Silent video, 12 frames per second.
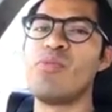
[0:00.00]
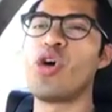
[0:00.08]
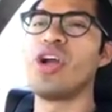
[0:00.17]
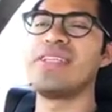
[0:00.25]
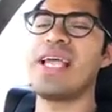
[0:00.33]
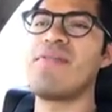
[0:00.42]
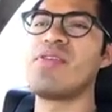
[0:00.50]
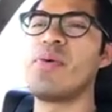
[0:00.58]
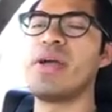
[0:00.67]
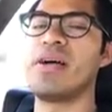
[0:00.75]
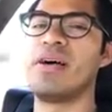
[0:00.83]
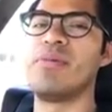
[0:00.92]
More on the heavy
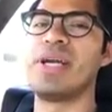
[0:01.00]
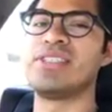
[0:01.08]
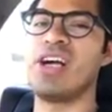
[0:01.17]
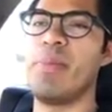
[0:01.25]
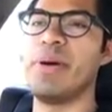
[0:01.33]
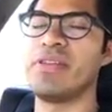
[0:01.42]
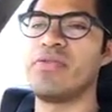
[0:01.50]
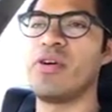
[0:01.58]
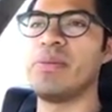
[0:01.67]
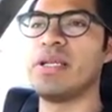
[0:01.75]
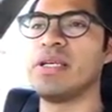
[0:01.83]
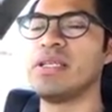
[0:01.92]
weight on when I talk about the
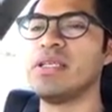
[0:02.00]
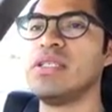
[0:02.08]
formula.